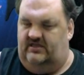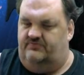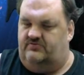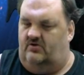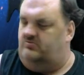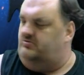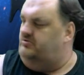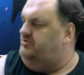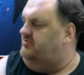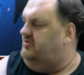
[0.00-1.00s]
talking
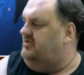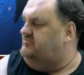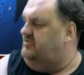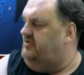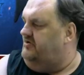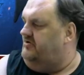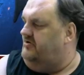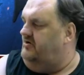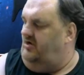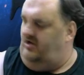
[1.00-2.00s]
to you guys
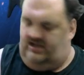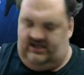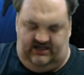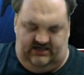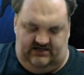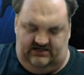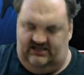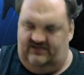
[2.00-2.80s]
here, and